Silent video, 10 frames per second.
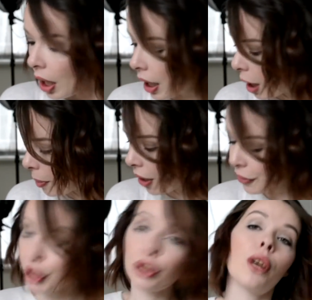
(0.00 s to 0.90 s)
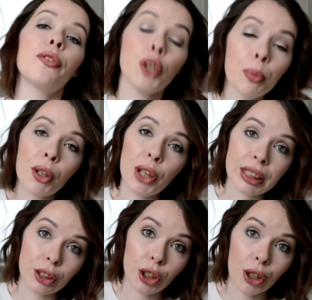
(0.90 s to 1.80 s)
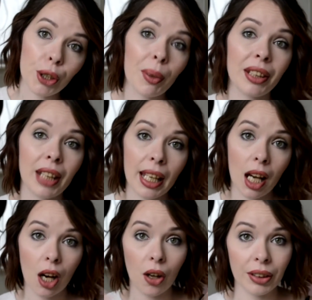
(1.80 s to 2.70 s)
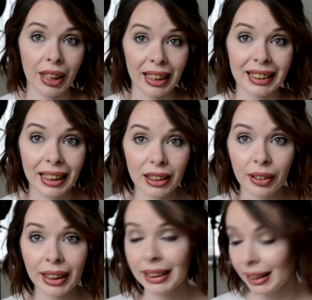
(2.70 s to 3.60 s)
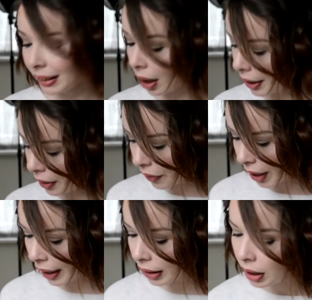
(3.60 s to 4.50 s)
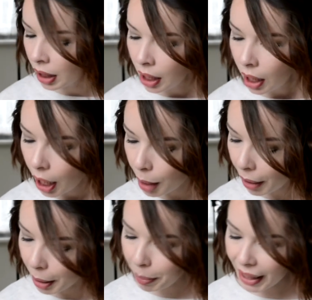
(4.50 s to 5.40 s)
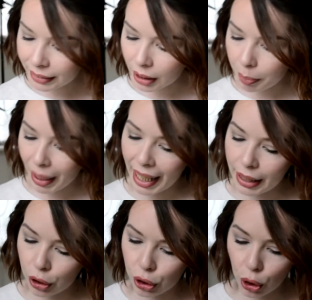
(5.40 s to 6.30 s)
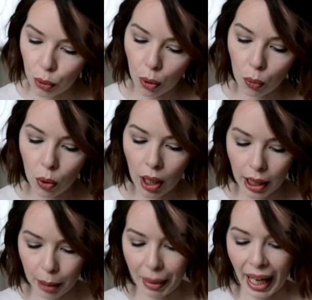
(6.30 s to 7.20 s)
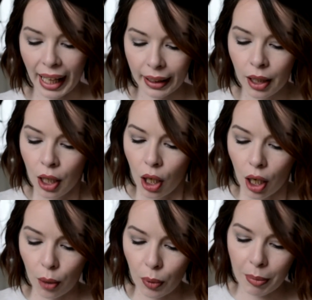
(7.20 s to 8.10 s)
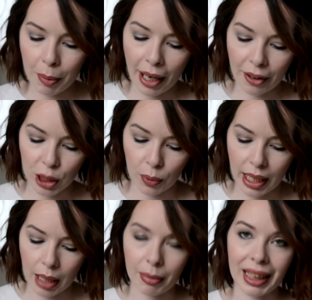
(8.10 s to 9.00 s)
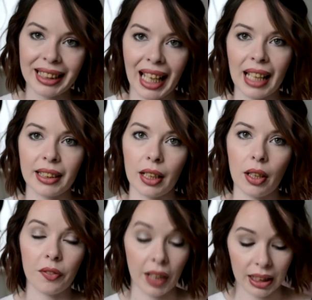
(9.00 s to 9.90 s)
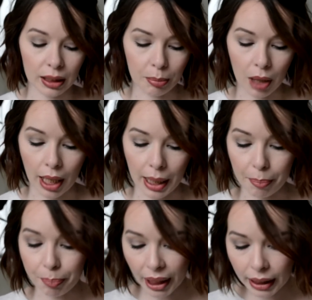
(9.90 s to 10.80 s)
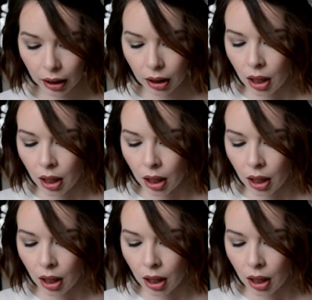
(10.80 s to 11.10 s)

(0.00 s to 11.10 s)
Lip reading: I've just got a few more things to show you, and they are on the accessories side of thing. I picked up a new work bag. When my parents were here, my dad fixed my bike,